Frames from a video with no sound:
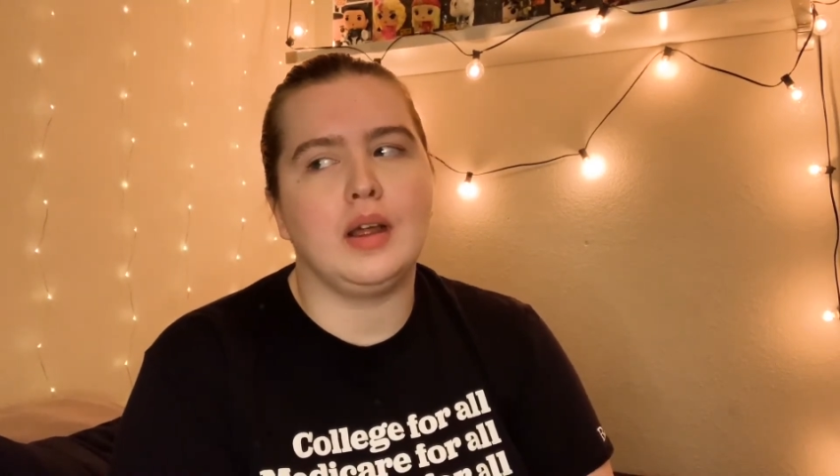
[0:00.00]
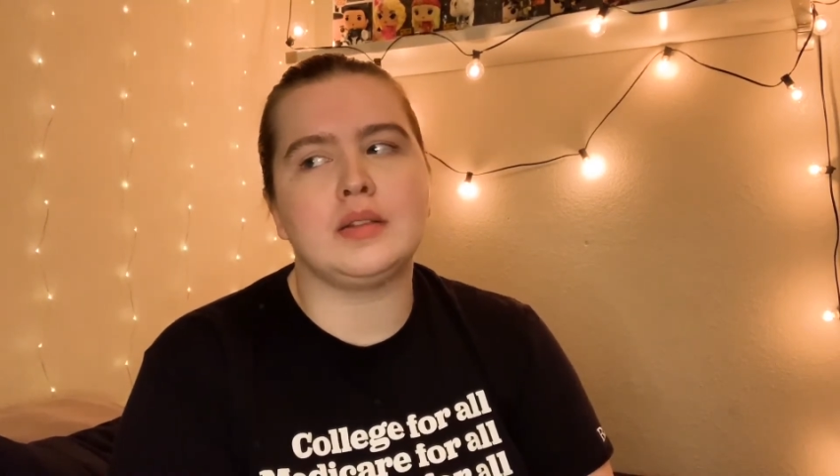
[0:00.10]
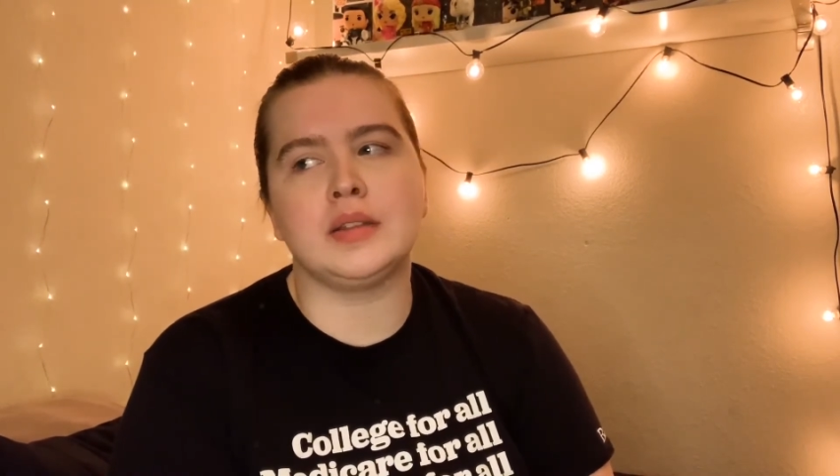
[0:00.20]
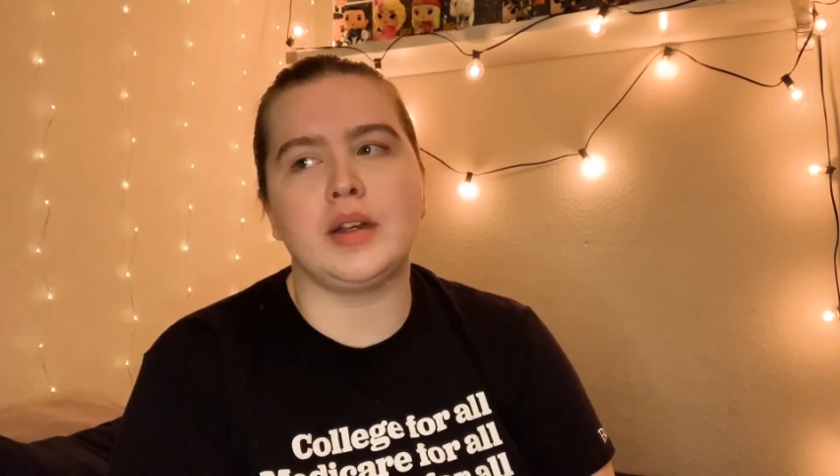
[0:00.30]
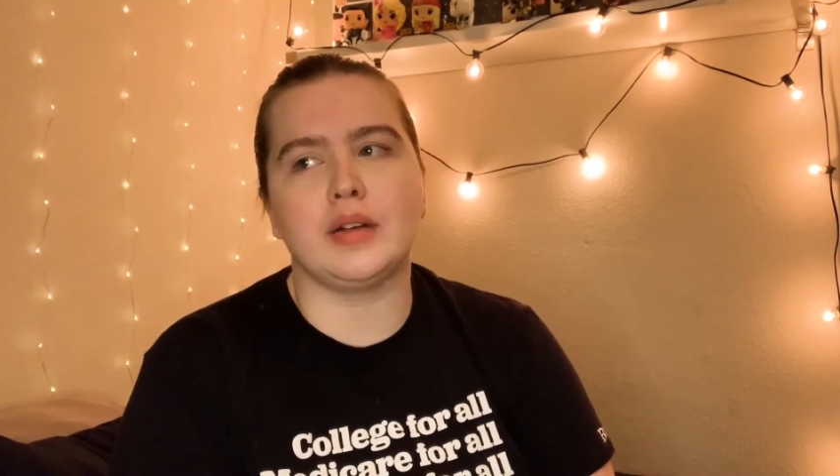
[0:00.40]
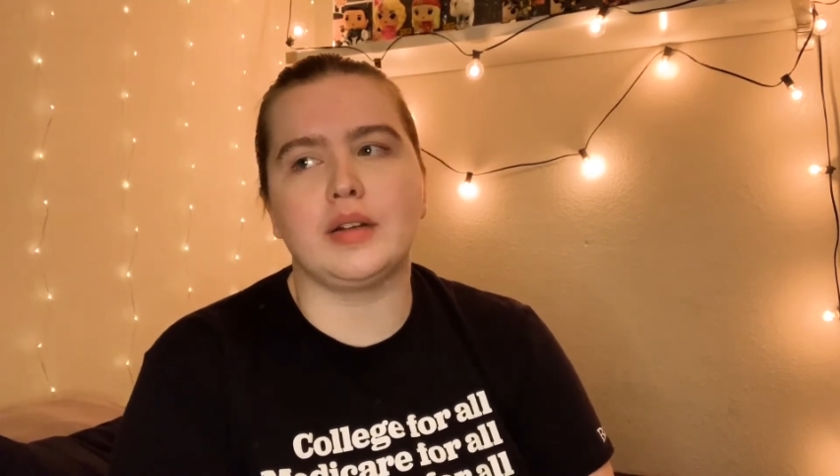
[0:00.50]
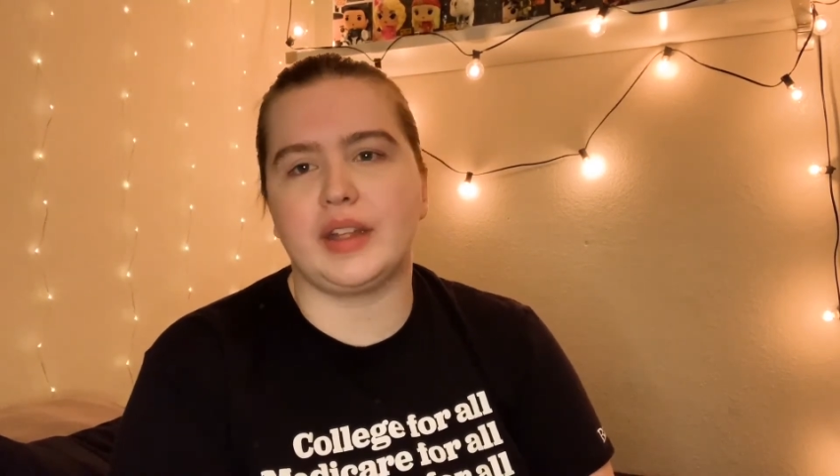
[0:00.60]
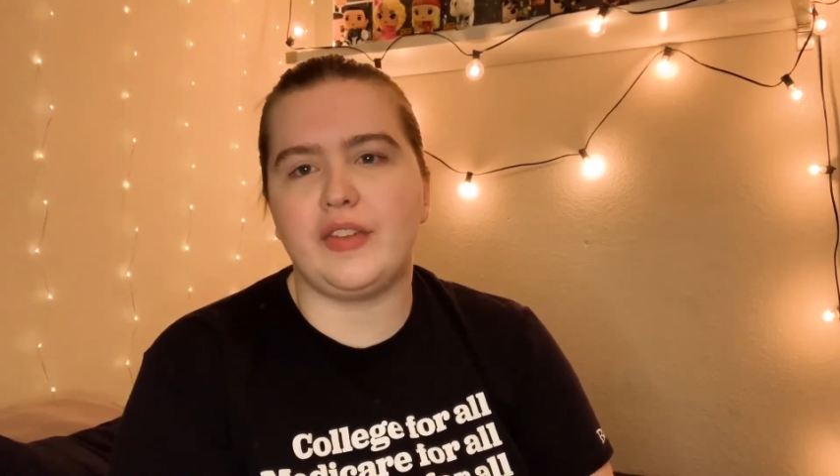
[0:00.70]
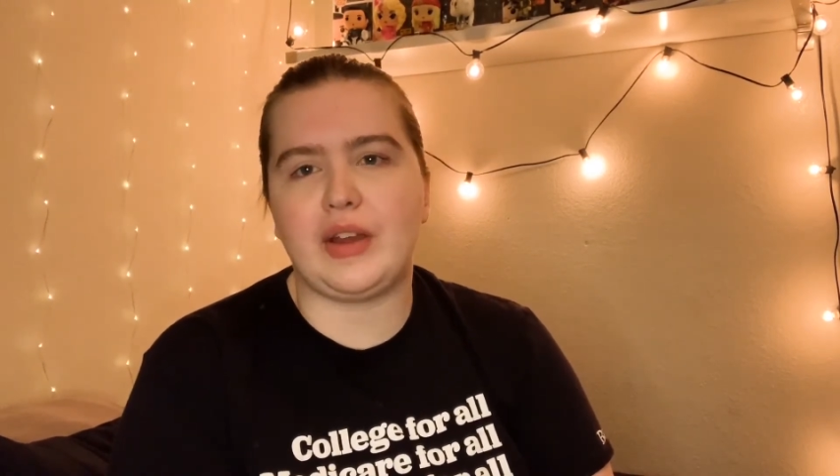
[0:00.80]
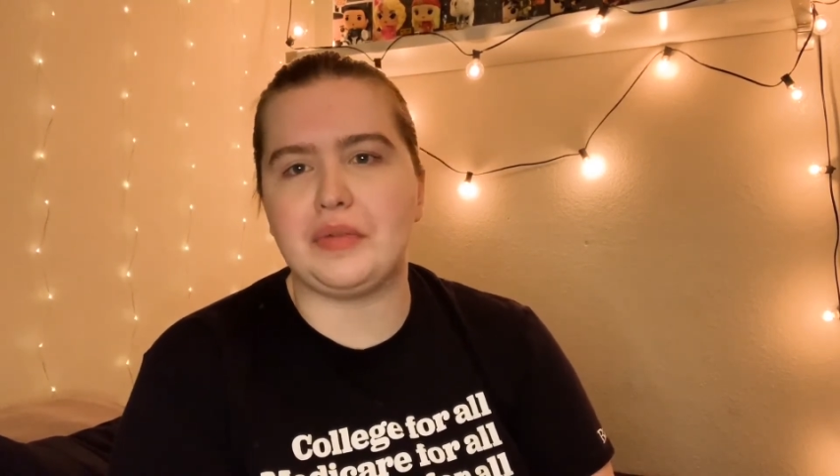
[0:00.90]

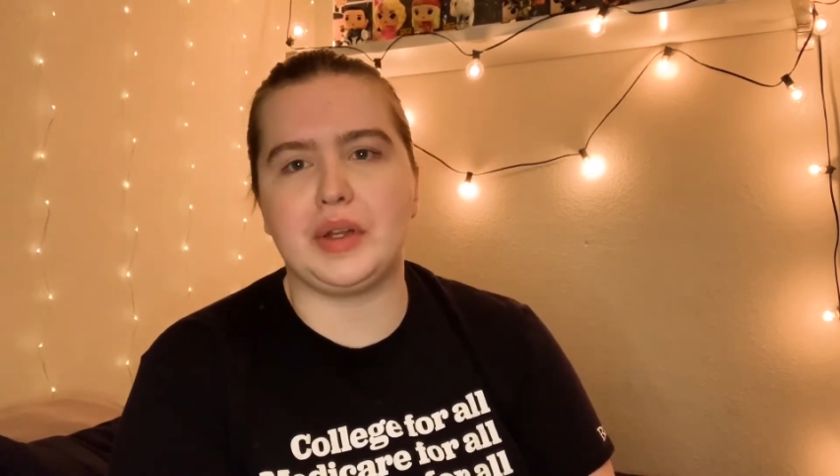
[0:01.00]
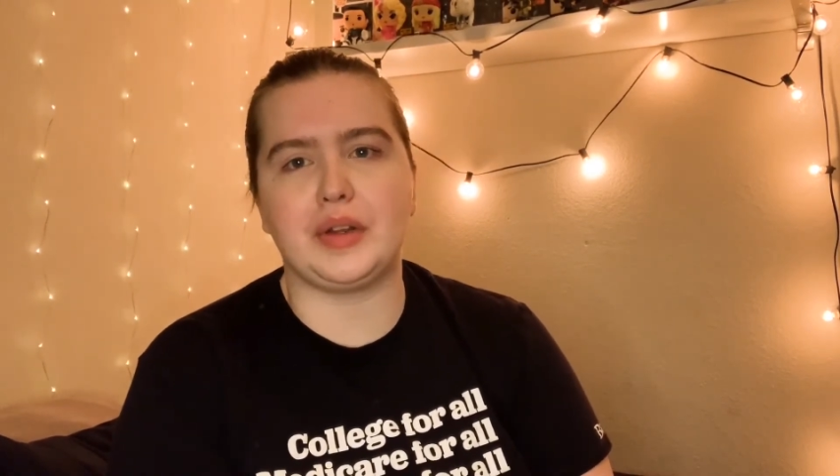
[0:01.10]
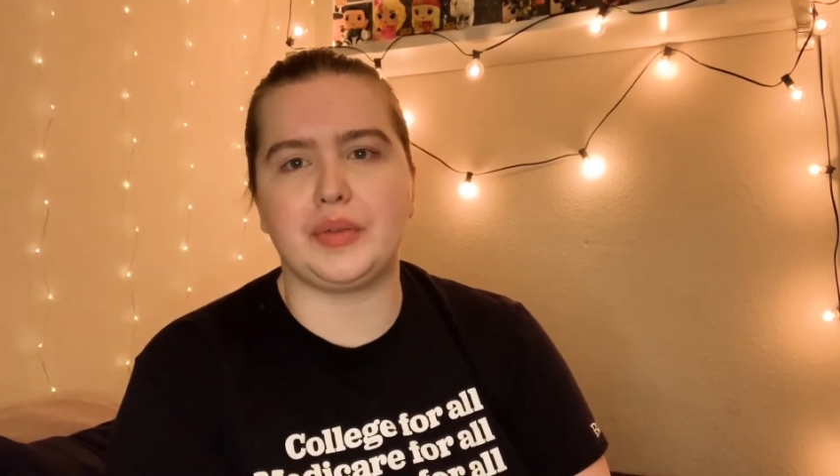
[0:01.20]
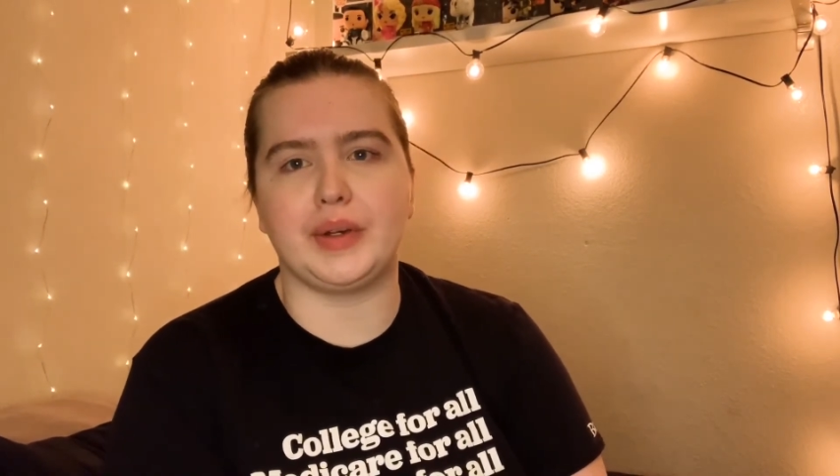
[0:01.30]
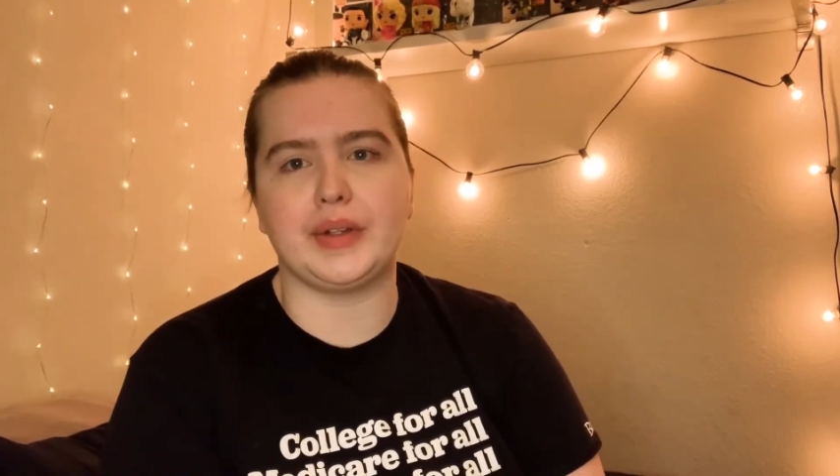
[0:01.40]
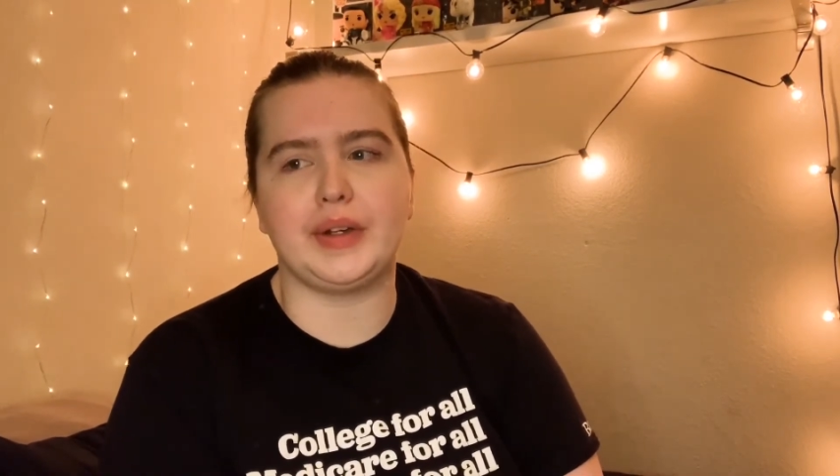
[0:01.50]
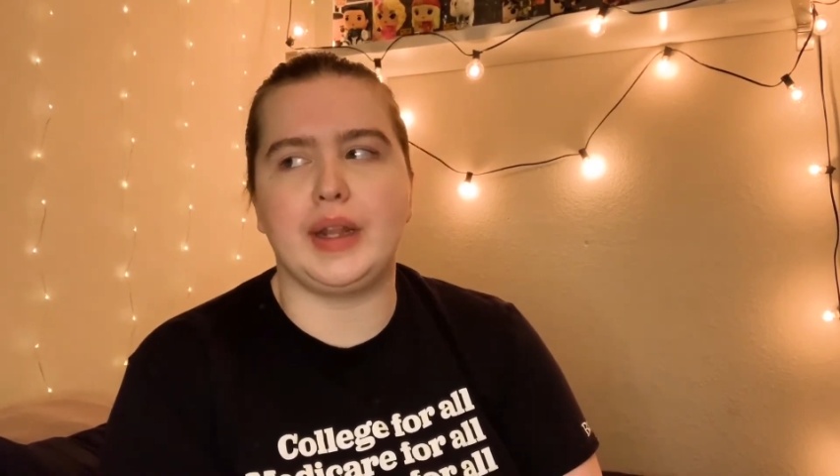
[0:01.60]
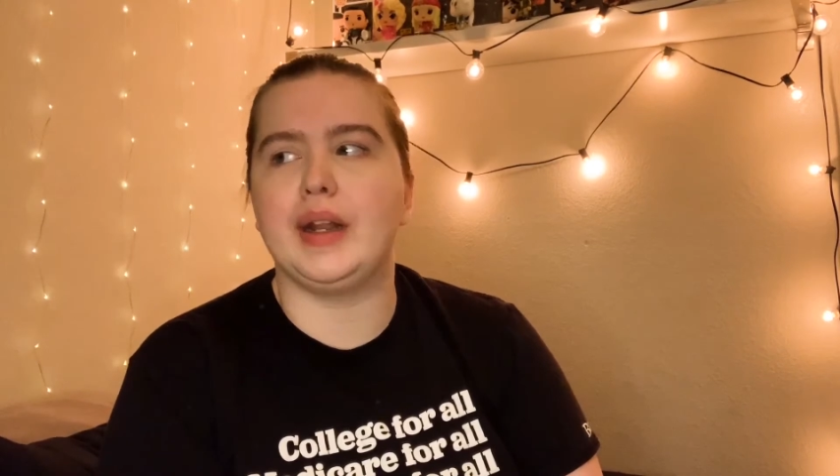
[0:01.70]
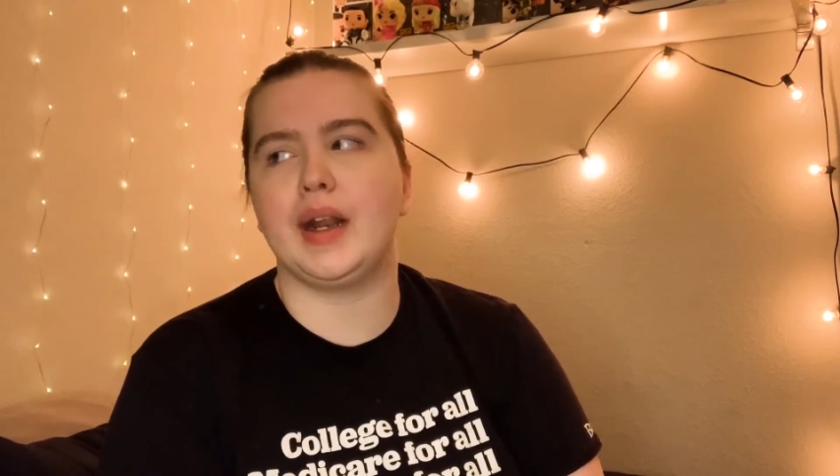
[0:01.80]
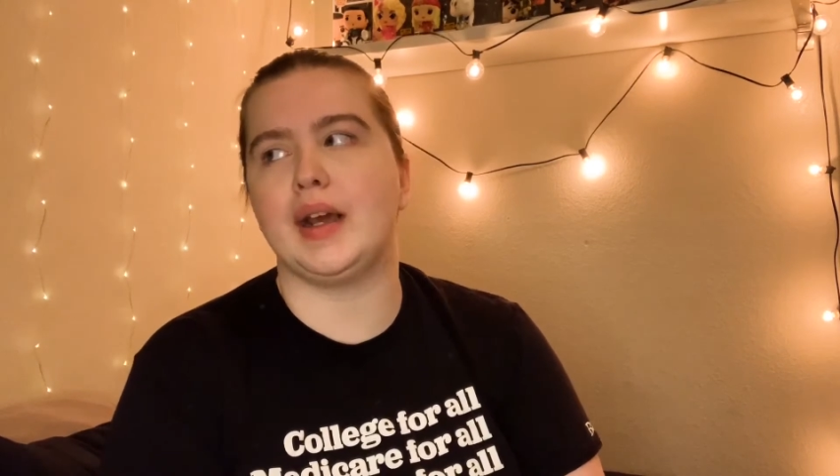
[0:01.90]
literally if I read a thriller
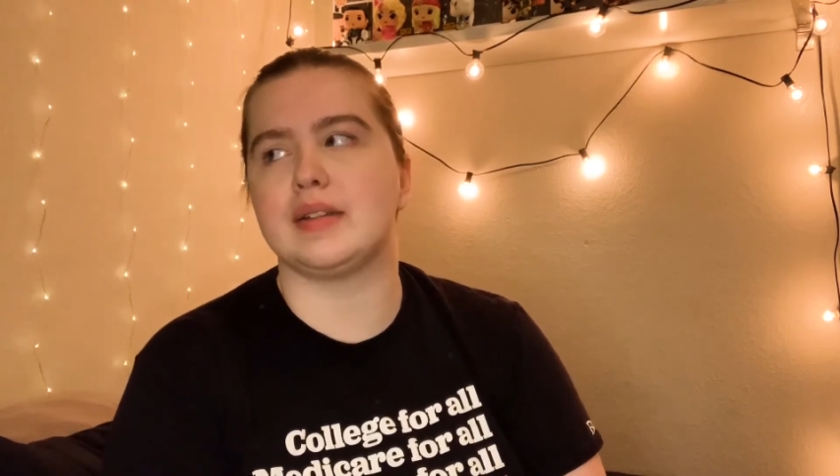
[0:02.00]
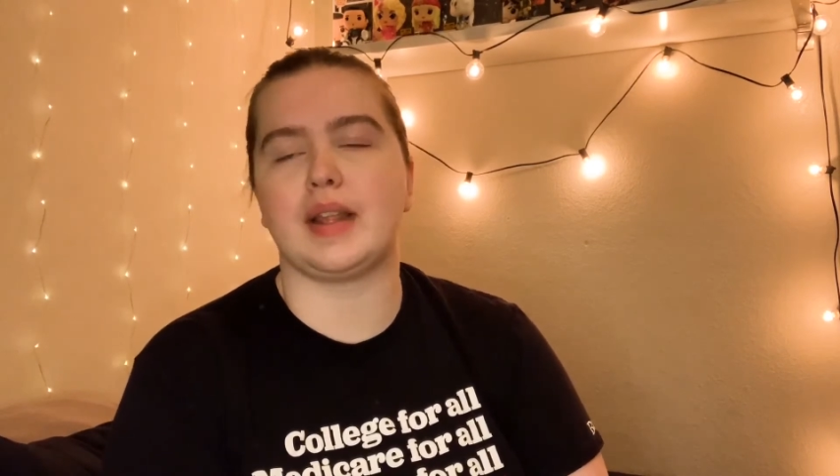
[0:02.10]
and it has